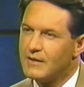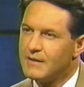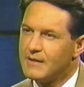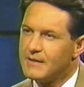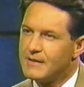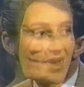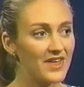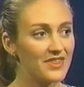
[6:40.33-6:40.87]

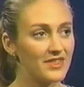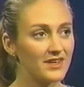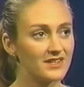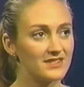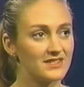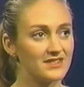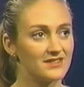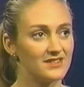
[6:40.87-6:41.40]
Well, I think,
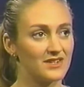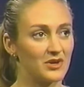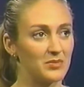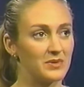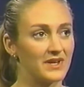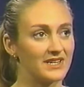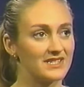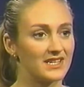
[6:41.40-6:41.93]

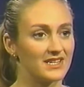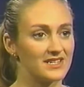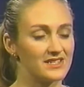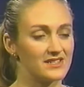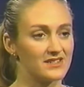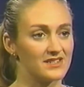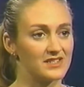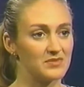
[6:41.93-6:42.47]
playing tennis
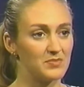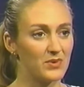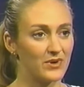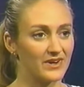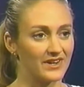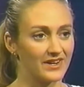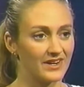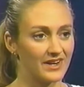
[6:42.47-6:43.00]
is a
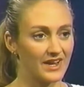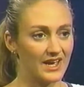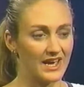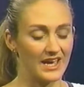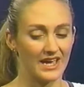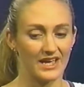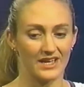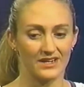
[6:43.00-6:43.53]
sport,
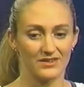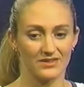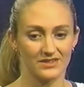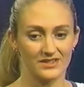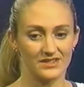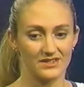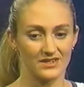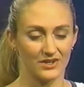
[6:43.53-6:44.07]
and
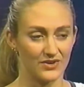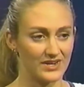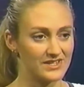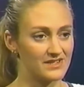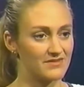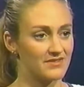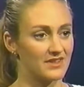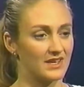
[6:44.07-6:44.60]
it's an
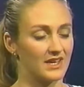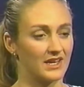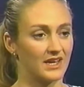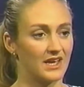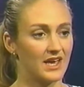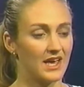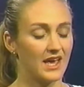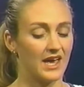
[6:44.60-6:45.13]
aggressive thing.
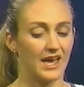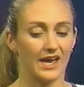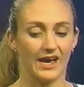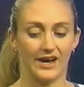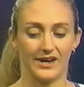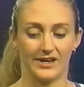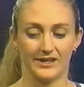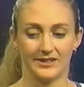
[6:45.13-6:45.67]

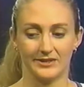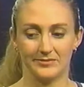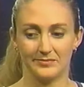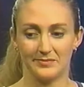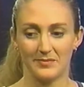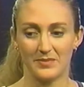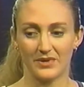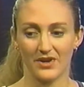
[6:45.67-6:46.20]

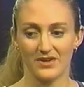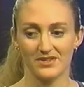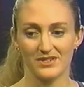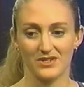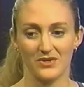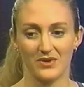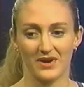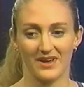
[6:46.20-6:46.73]
But
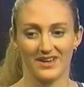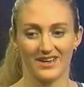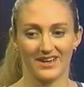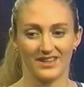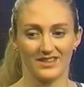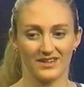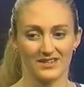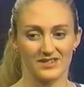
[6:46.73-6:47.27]
also, I
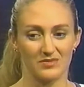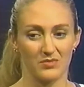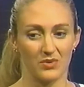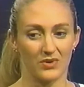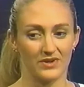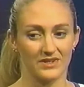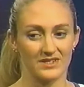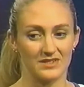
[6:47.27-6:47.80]
think it's
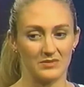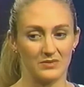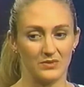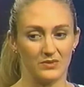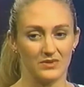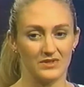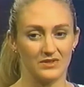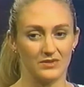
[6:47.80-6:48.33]
important
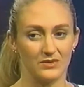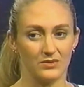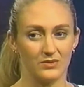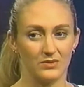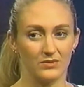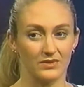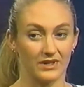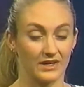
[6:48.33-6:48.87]

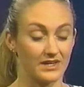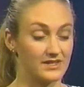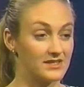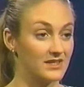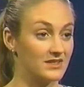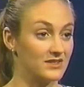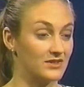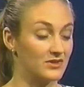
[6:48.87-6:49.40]
to, like I
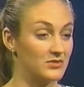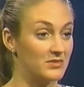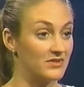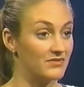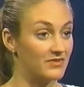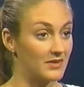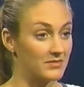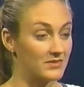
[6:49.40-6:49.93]
said, to be
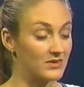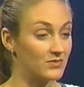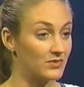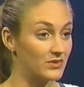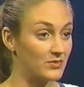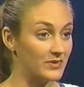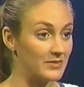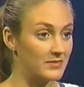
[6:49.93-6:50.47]
feminine.
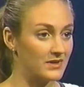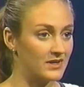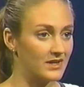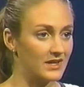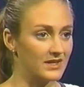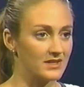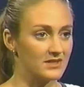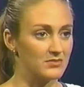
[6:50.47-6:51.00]
We're women,
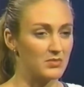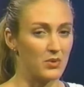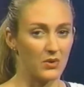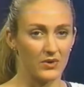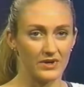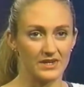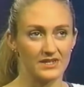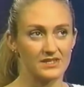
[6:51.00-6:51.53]
and
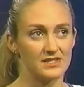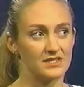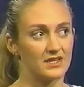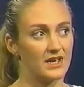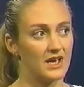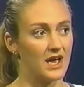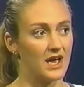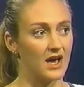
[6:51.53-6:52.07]
poised,
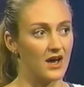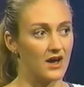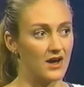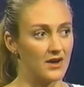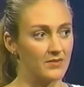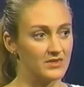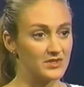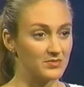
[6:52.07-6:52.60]

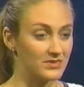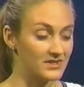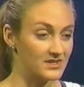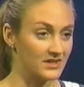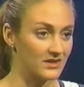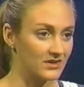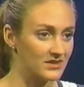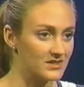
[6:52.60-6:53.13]
to
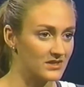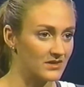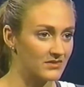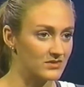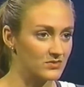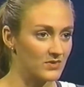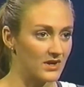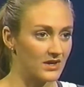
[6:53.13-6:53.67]
present
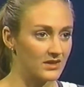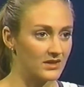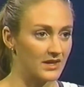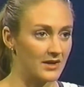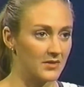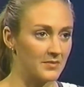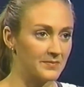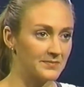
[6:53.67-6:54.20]
ourselves well.
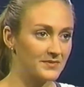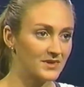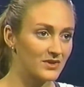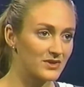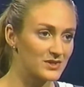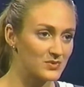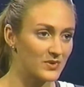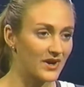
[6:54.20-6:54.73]

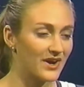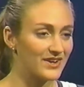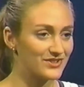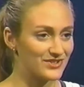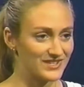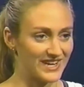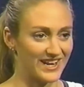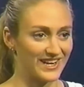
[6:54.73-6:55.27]
Because we are
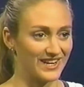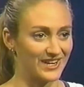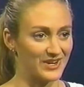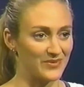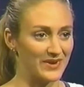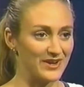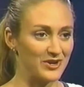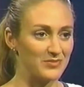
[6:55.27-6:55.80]
entertaining in a
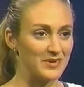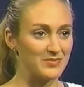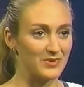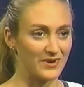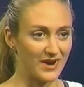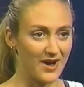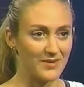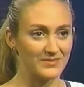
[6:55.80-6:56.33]
way. People
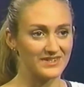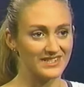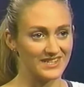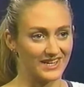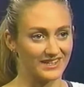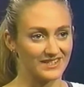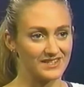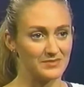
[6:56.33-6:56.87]
come to
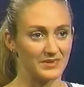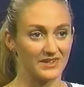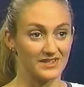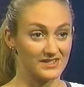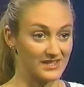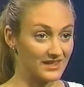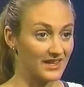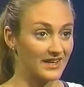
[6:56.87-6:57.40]
tennis because
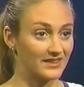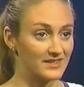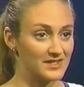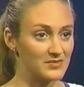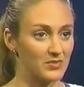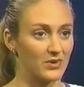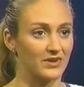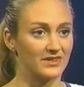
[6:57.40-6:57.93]
they like the
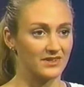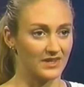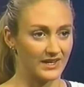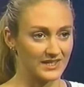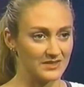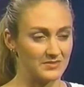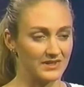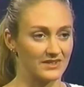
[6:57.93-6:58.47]
sport, they
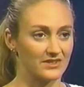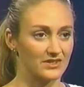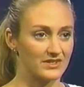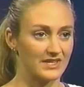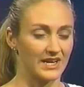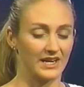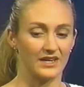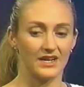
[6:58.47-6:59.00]
like to be
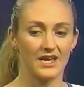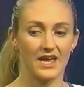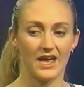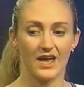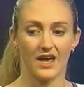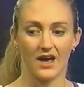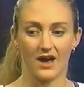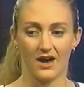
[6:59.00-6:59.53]
entertained,
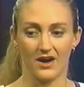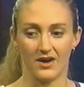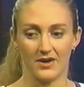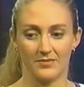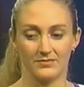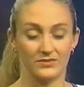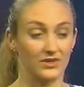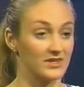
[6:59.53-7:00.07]

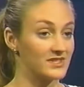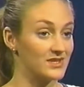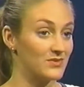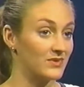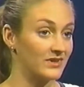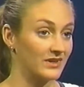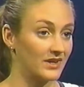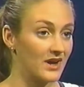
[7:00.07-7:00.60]
or else they
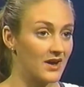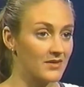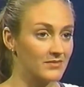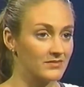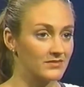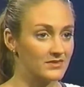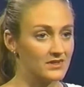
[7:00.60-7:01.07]
wouldn't come.